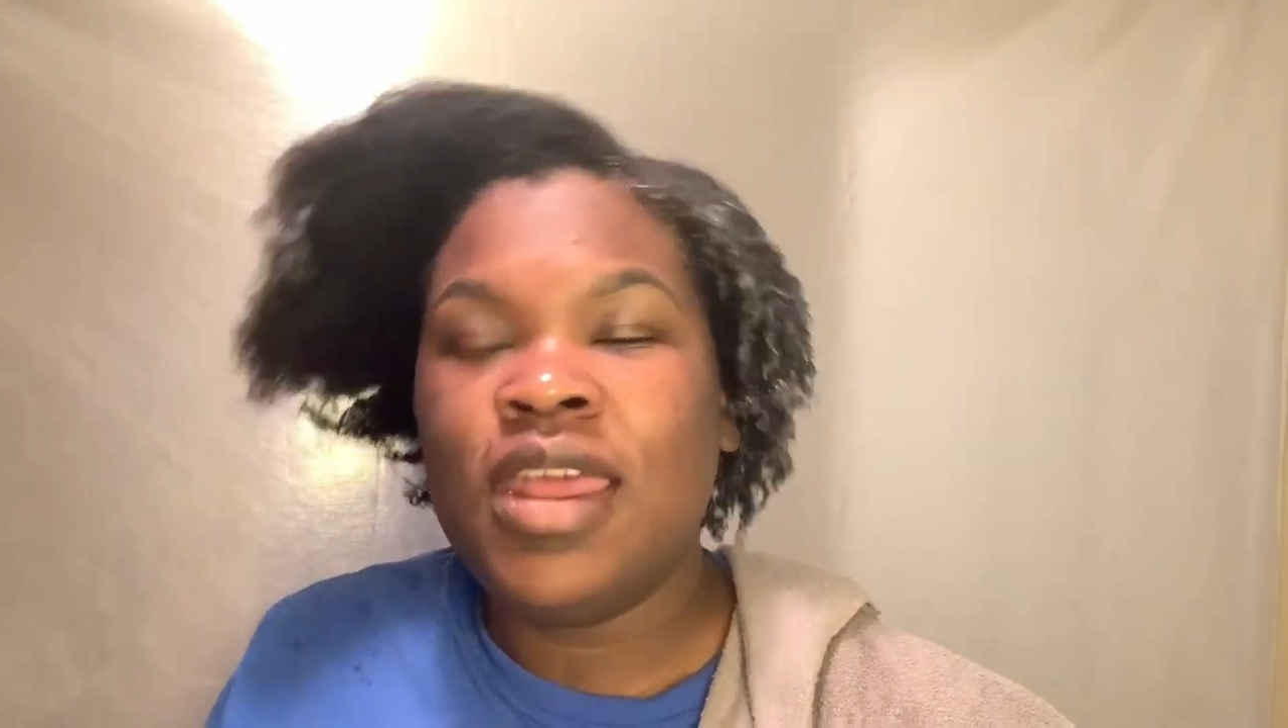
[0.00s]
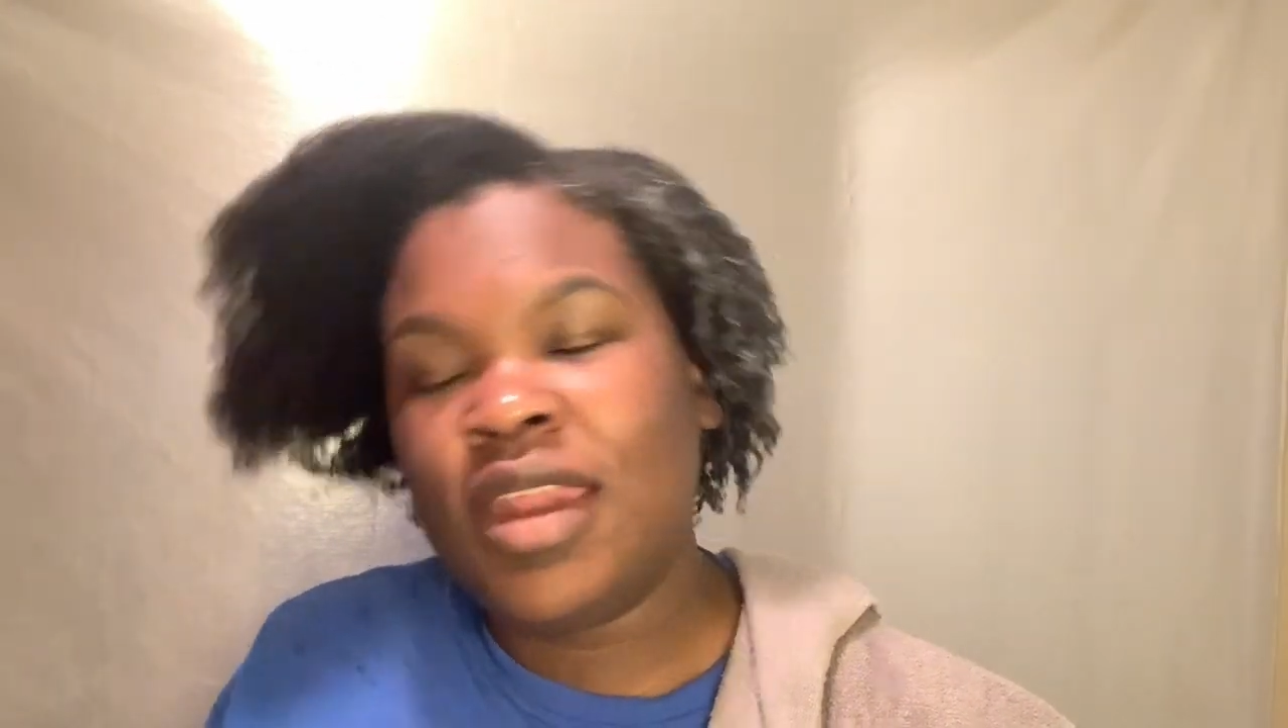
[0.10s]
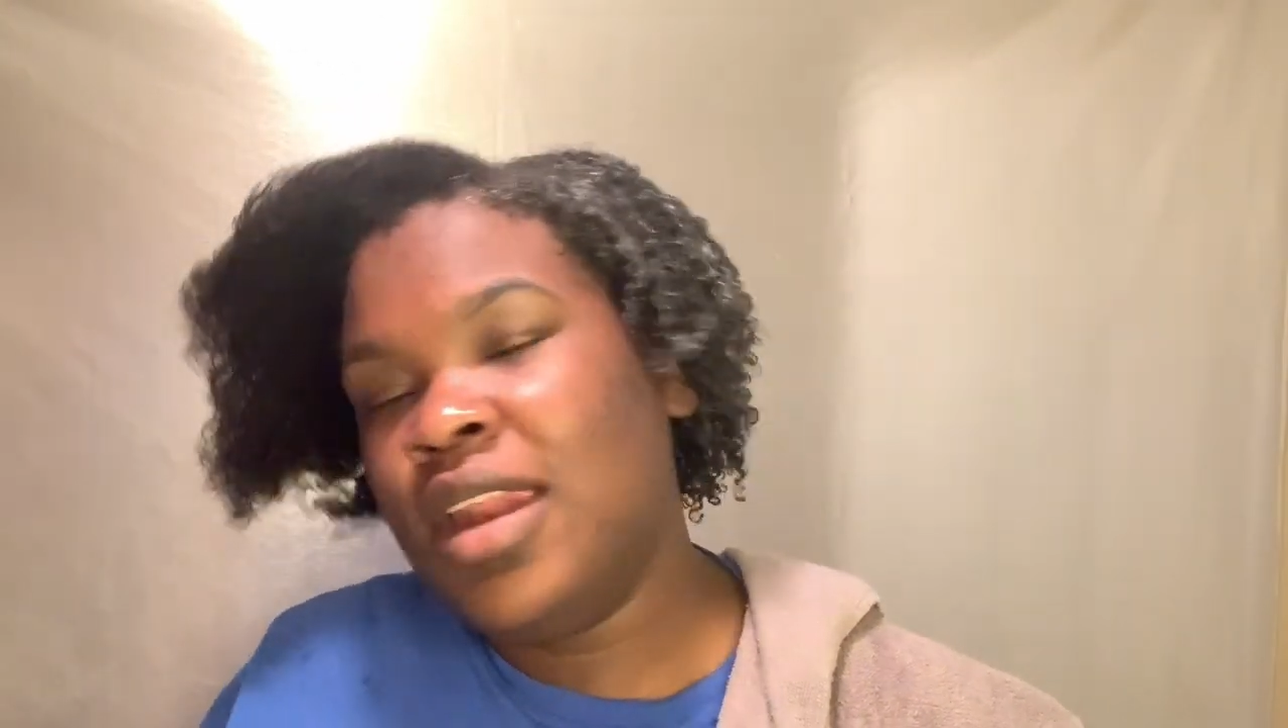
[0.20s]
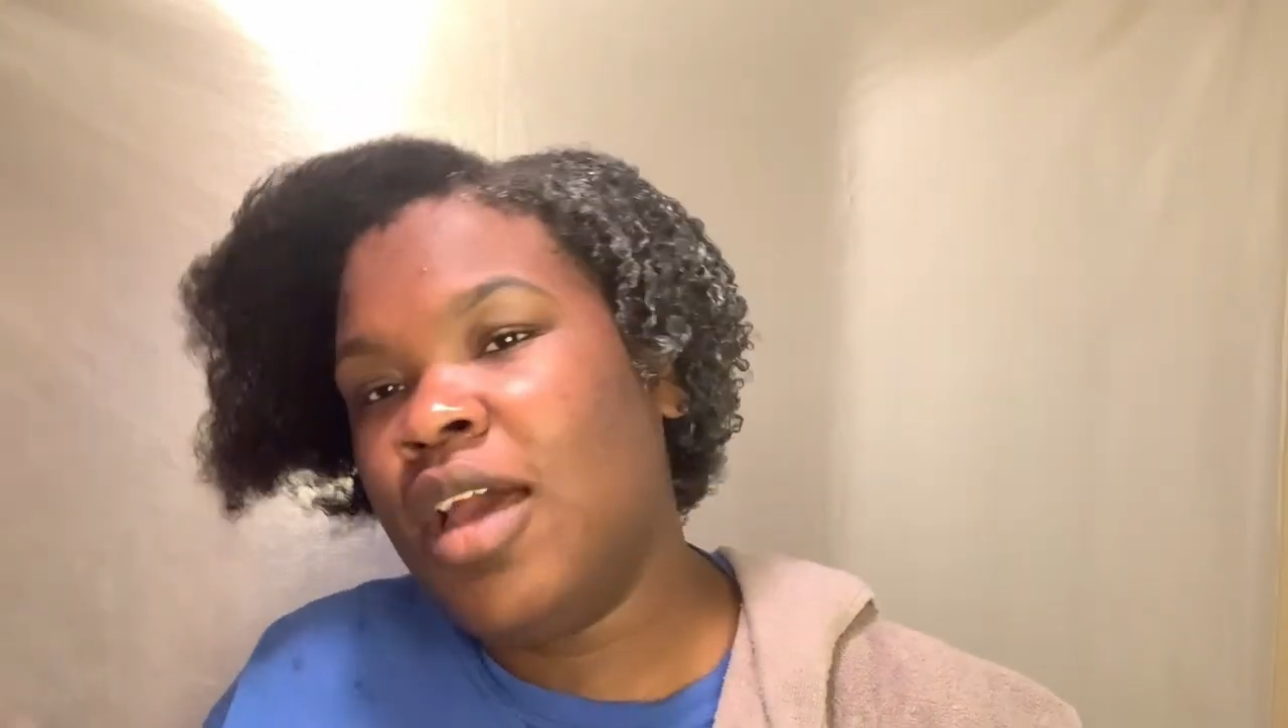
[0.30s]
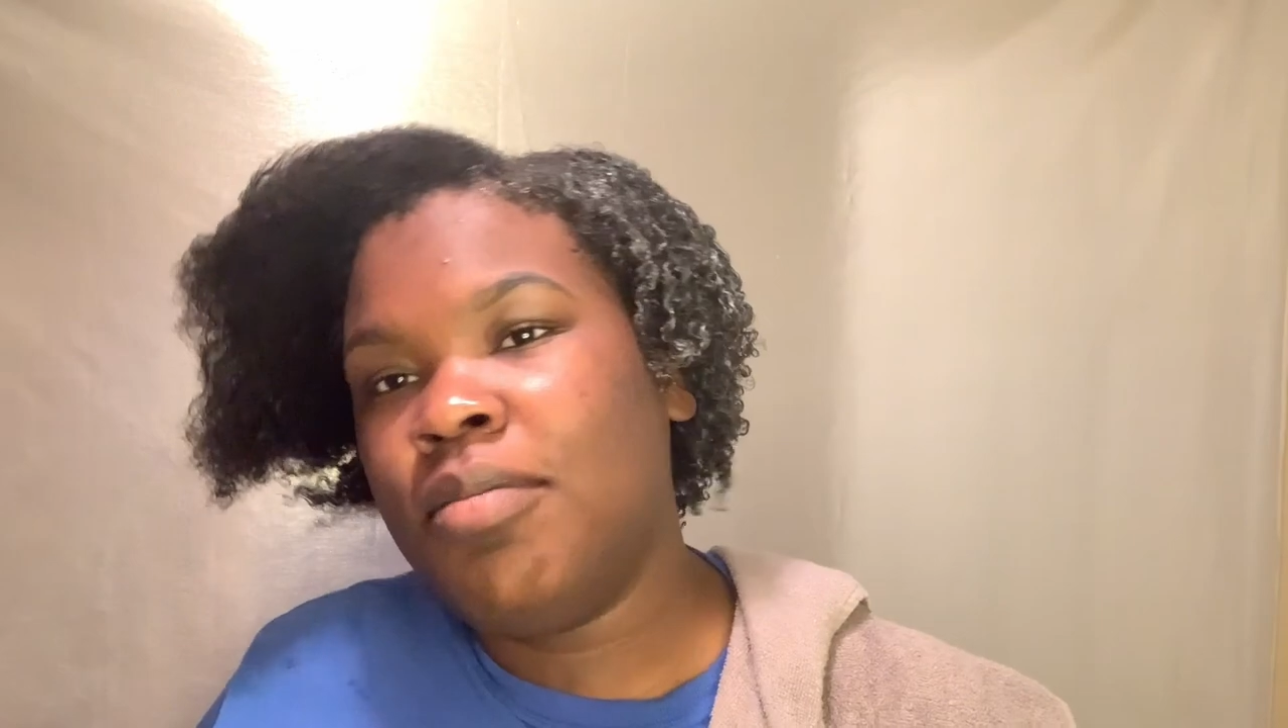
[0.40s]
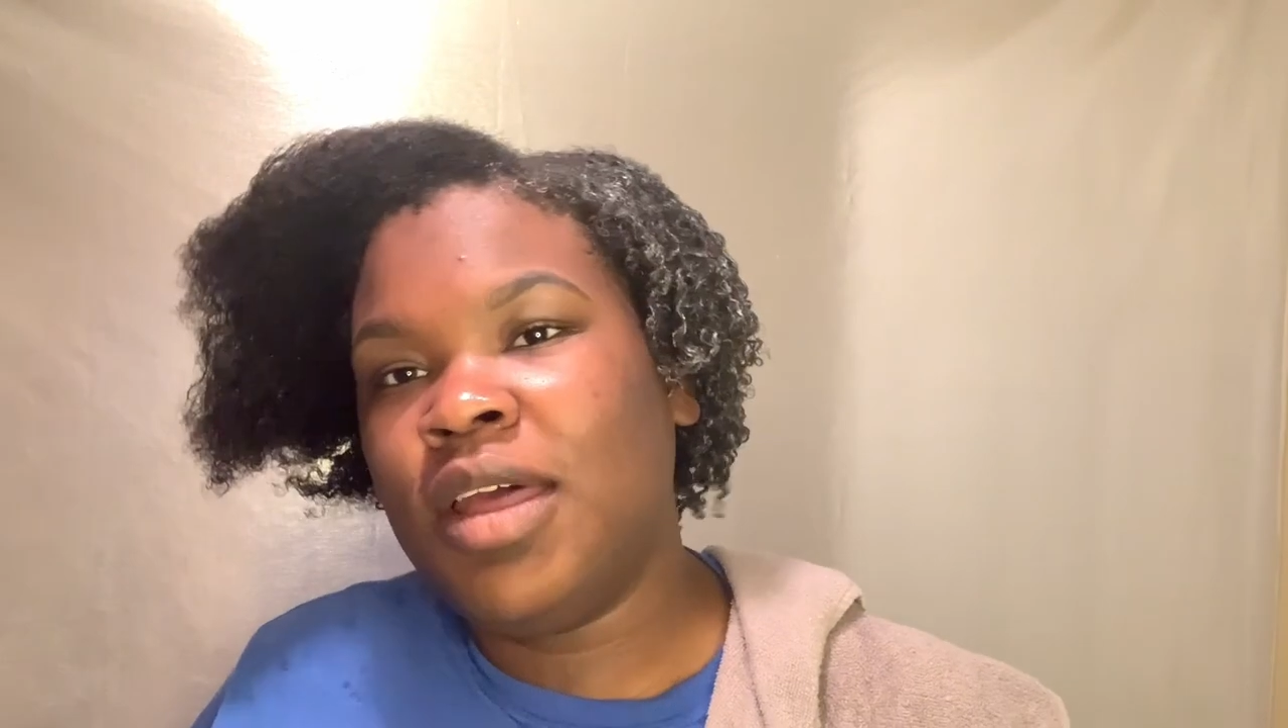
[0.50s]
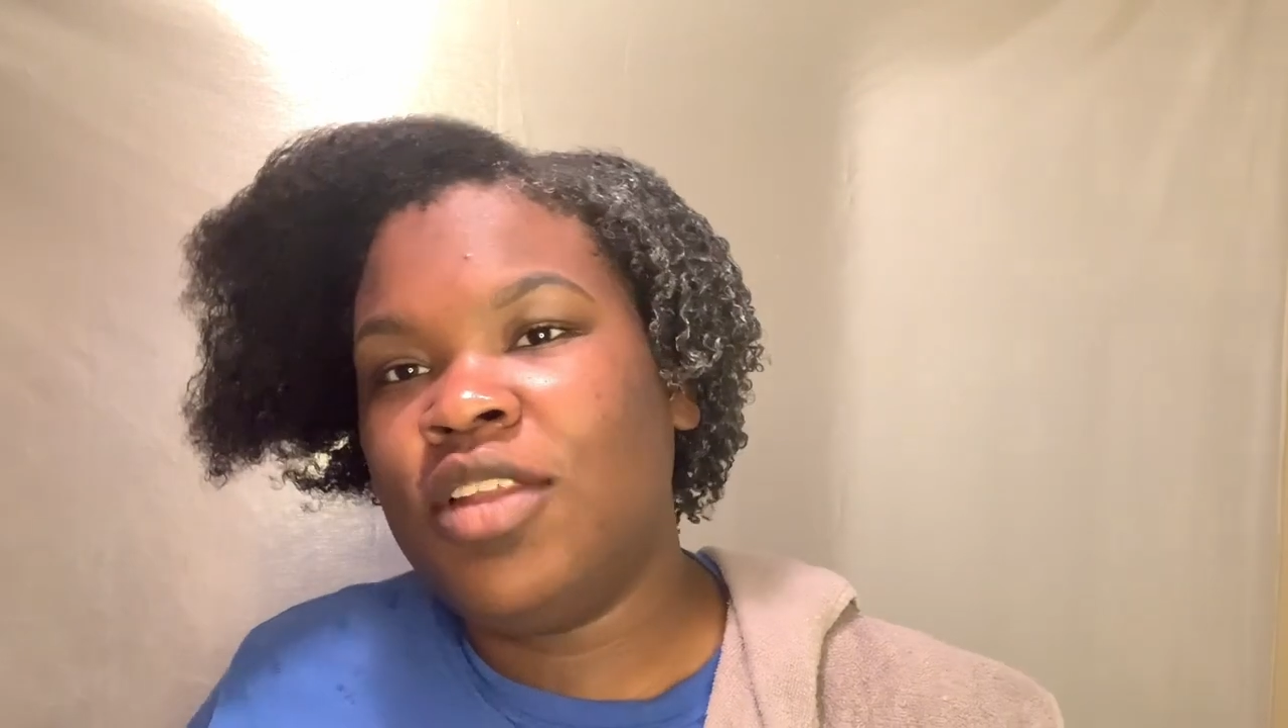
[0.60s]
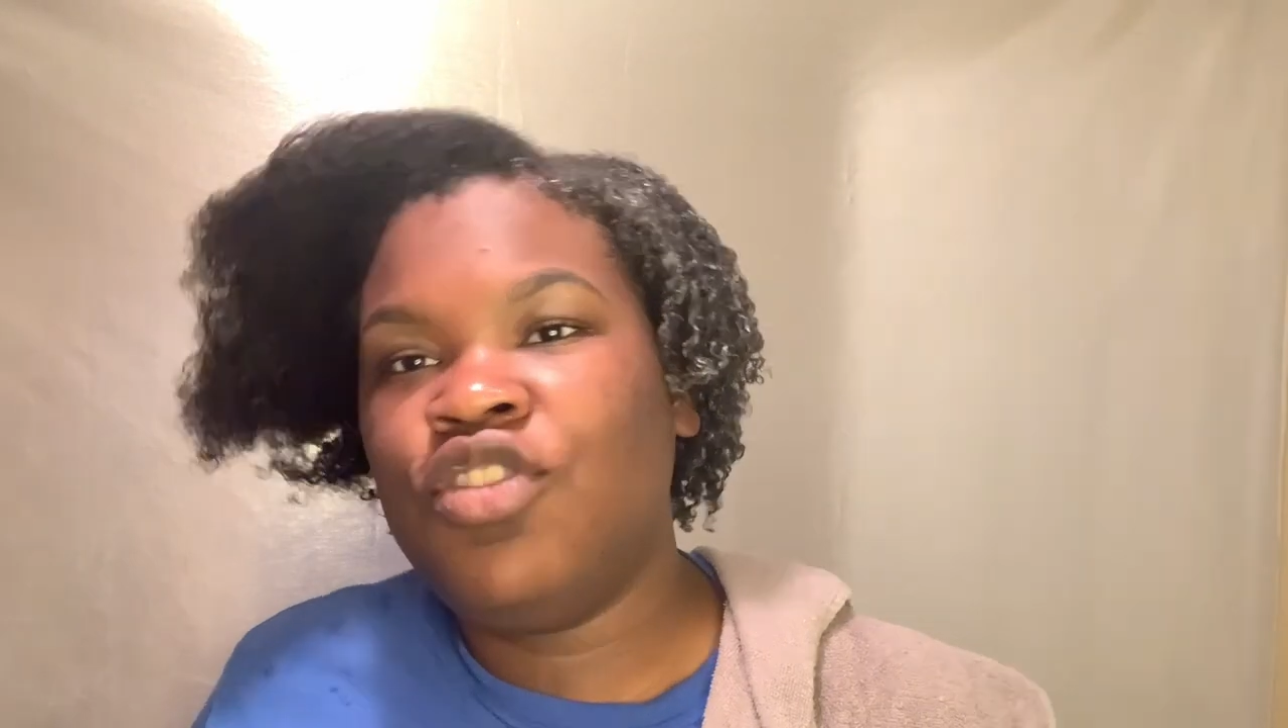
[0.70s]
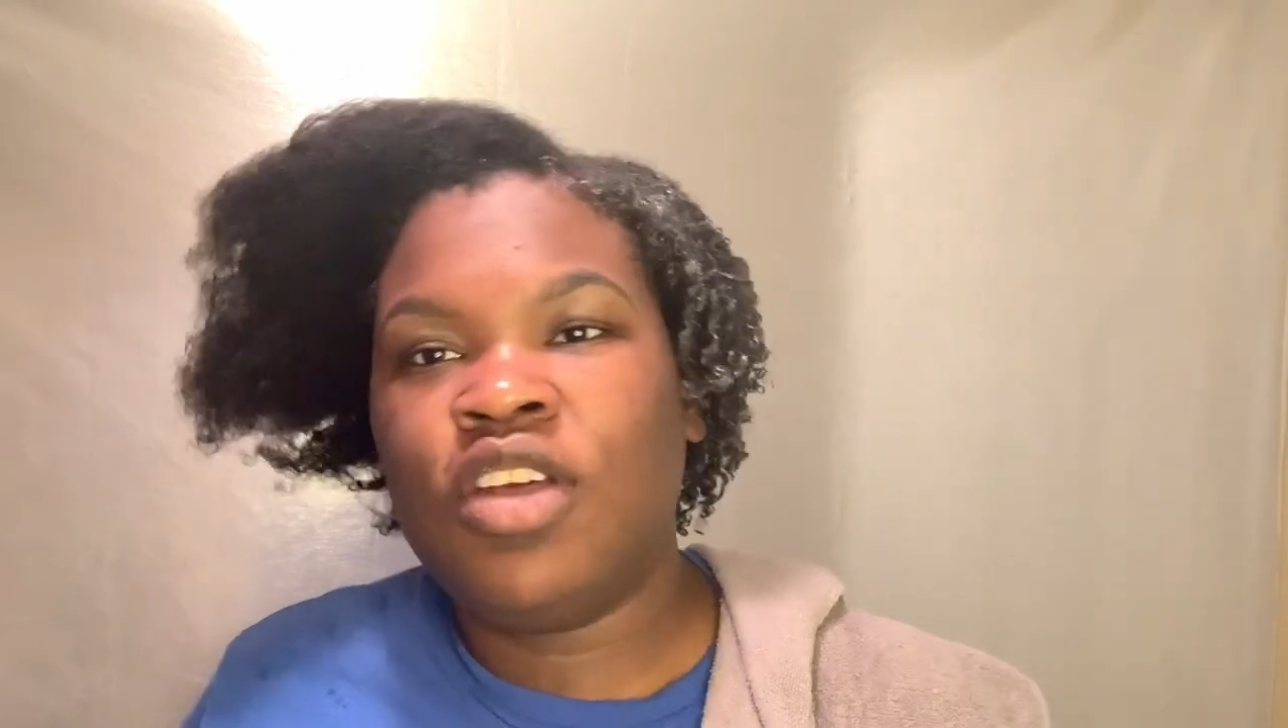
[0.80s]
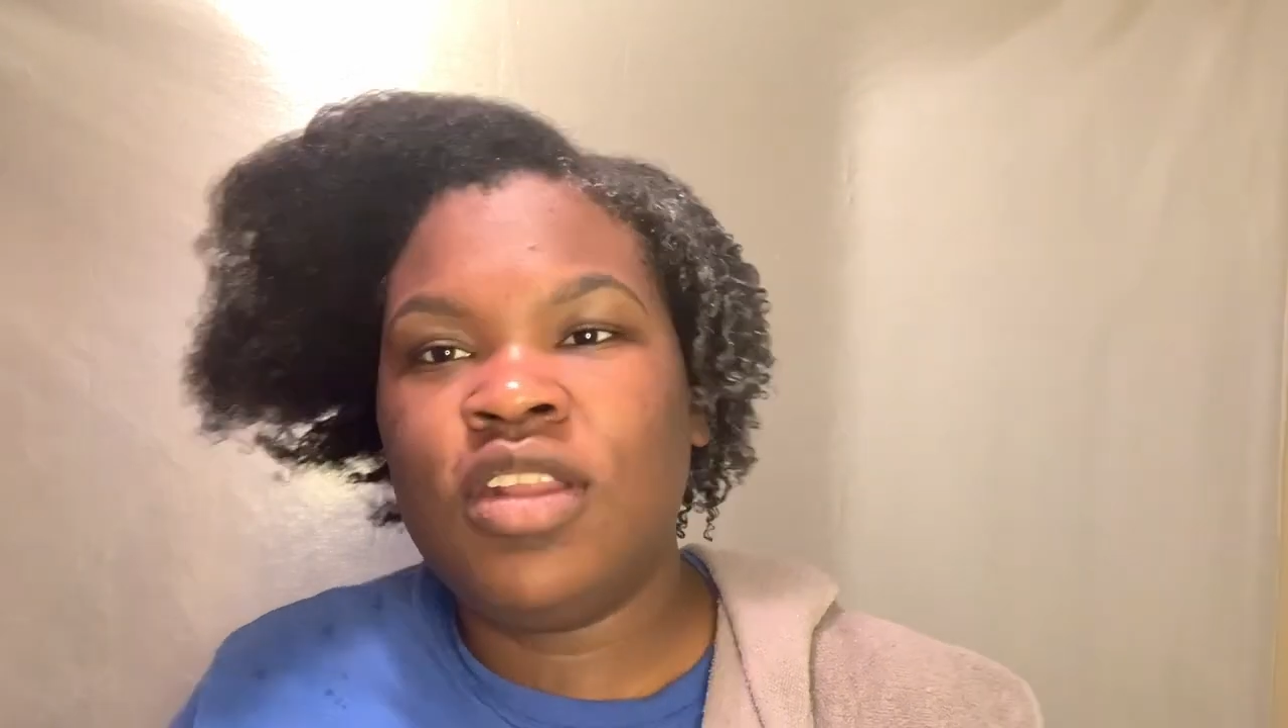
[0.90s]
and then I
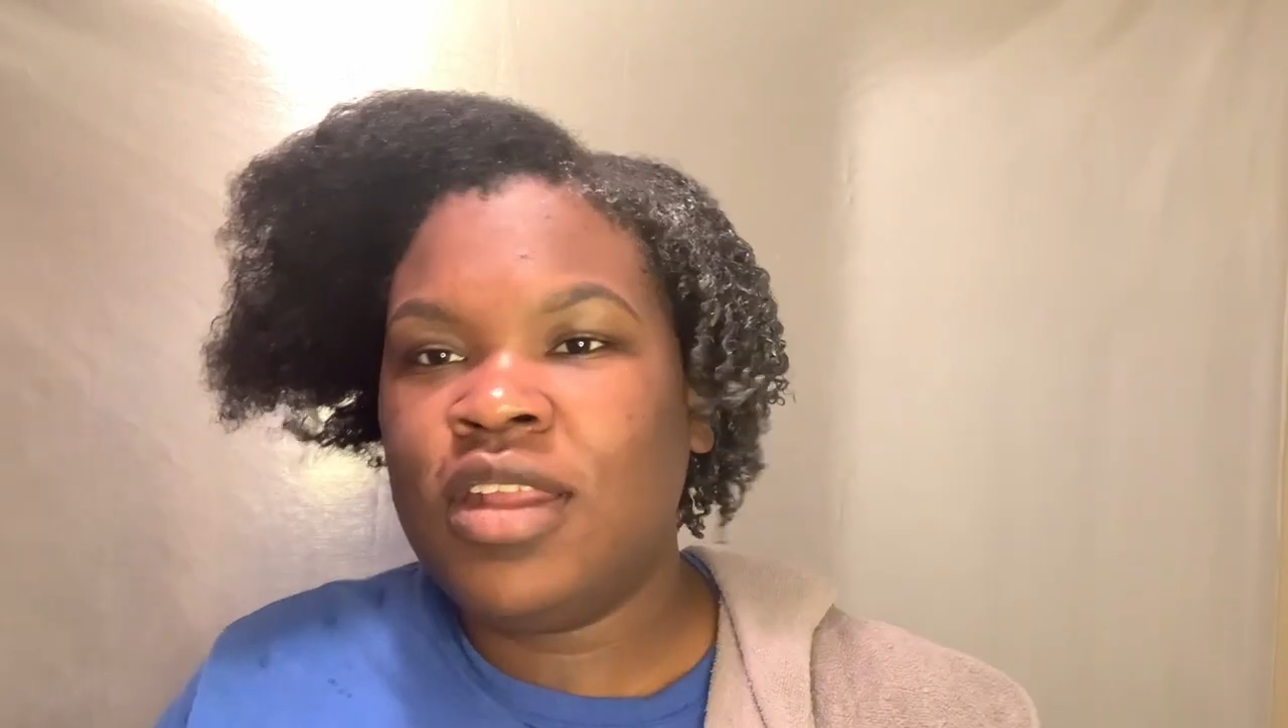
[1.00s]
applied the gel,